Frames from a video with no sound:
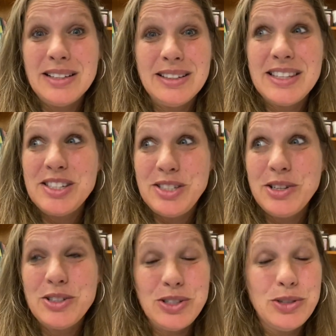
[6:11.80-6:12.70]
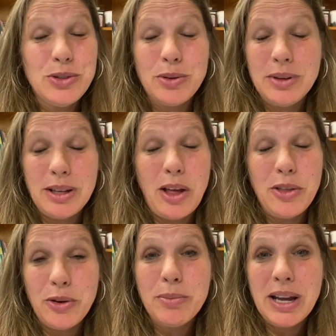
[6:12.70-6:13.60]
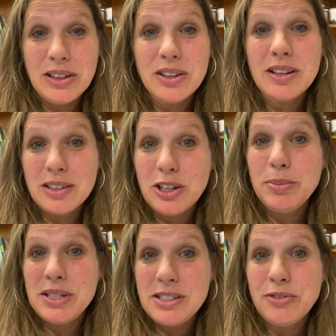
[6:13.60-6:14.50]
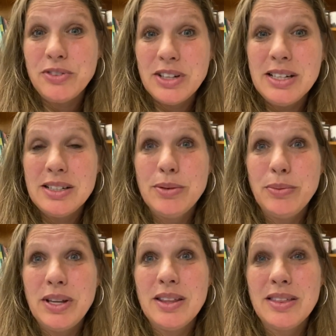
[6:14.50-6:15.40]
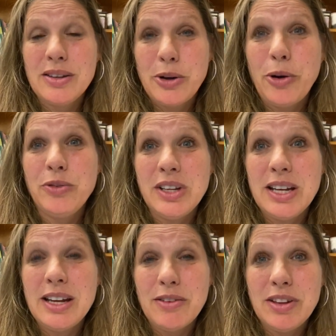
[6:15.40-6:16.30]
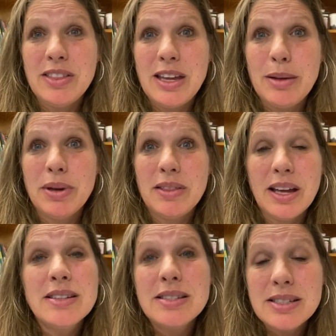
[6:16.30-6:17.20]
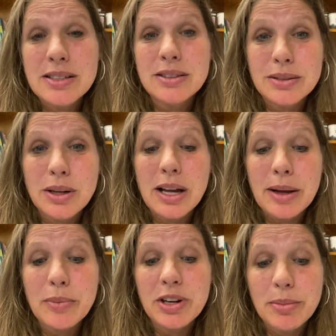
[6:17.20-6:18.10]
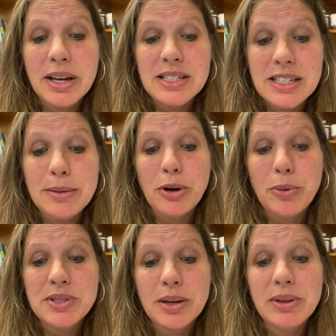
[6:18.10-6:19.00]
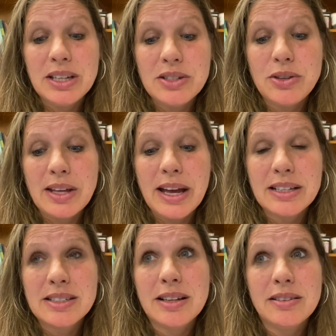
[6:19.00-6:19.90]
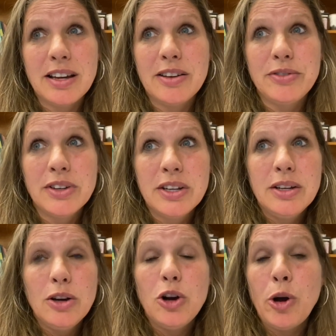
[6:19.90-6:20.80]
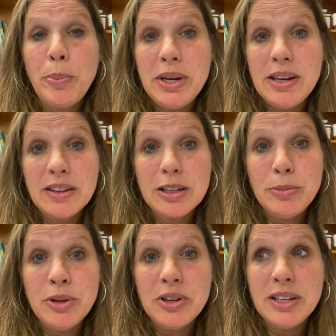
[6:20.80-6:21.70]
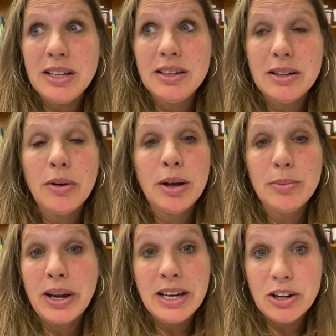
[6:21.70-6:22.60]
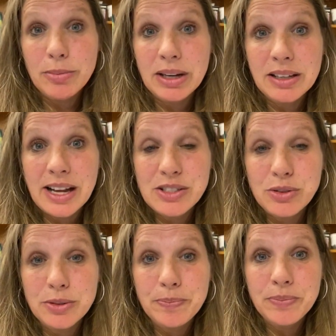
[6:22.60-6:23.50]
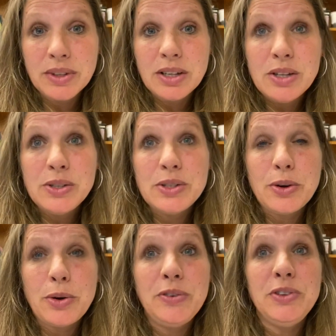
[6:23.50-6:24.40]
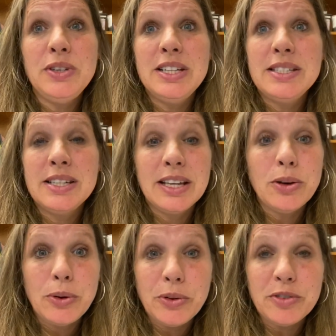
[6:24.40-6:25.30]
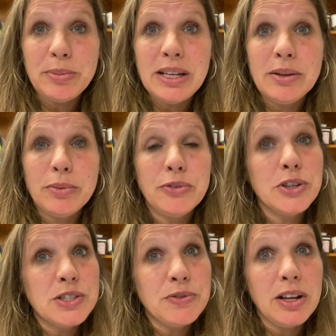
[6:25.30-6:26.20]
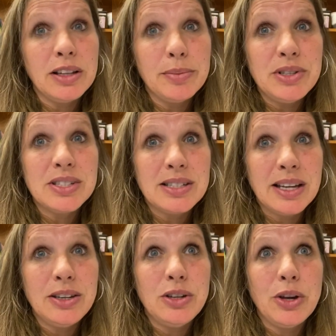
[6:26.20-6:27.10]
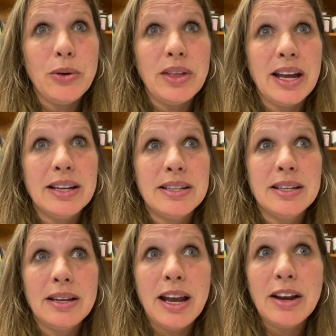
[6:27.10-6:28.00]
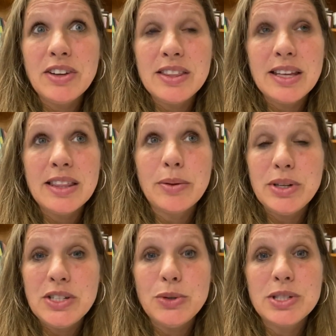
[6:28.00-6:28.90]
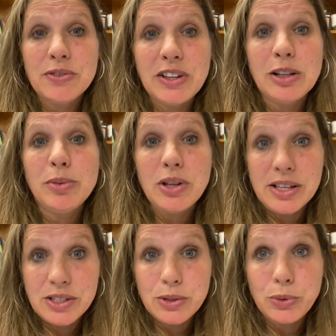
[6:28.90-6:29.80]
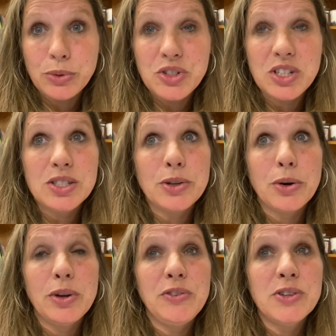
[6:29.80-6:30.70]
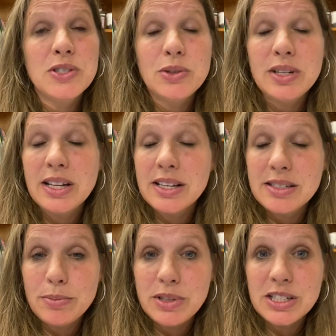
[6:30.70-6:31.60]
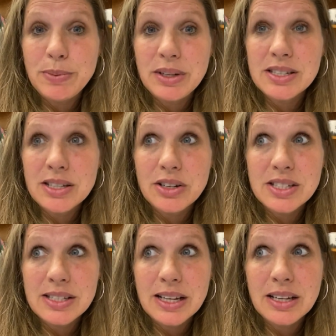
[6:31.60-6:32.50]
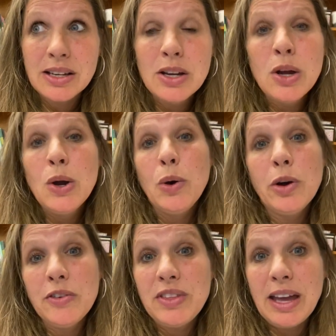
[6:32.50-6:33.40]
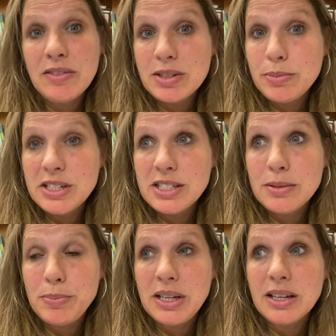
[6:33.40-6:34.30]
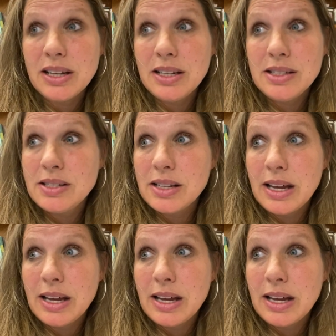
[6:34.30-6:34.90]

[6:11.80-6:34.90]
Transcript: this year too, although it might look a little bit different with COVID and everything, but that's still one of my deep hopes that we can do that, because I love opening the community right here in my classroom. So if you need to get a hold of me, first of all, let me just let you know that everything that we do is available on Schoology. So if your student has to miss because they're sick, or if they have to miss because